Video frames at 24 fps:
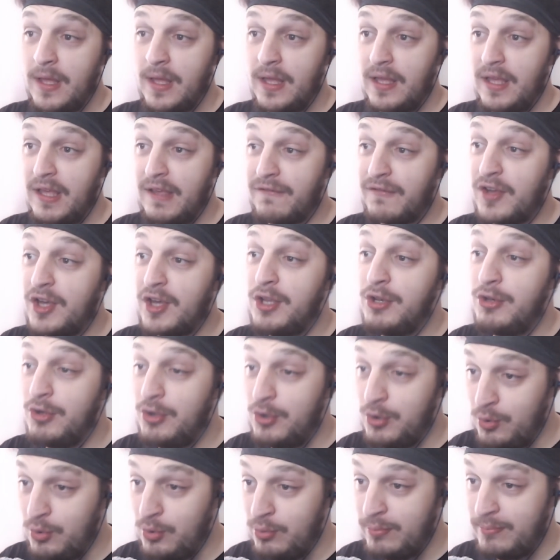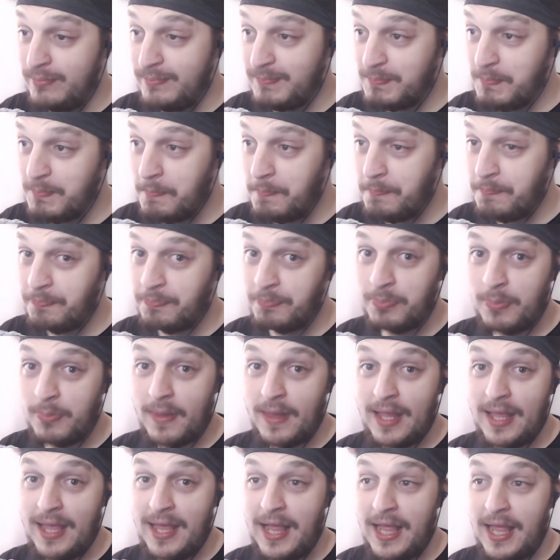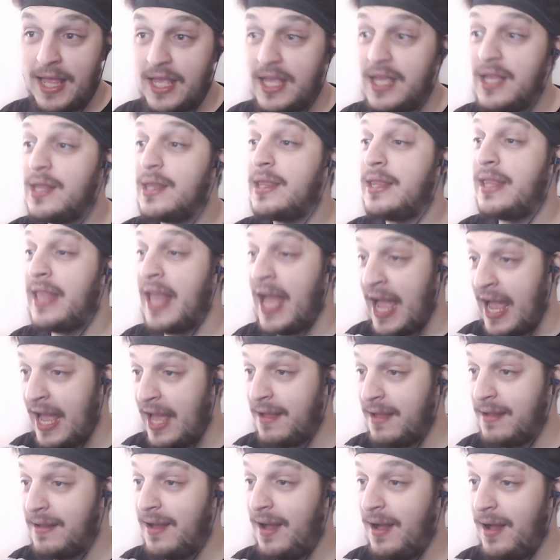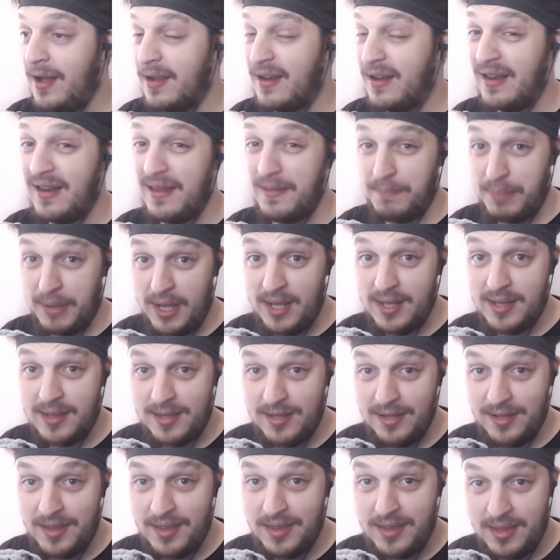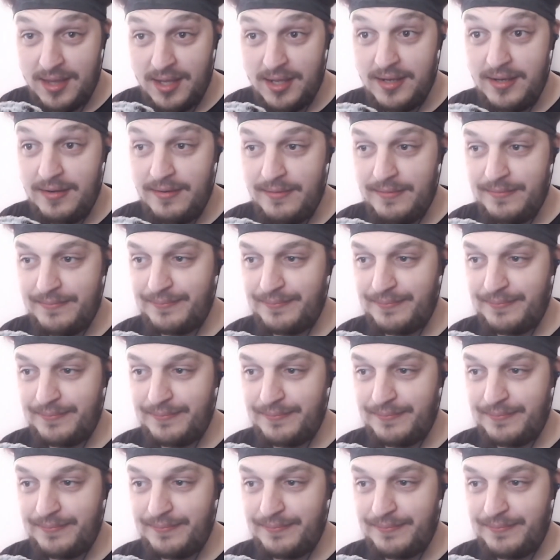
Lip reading: If Canute is that ugly bastard's son,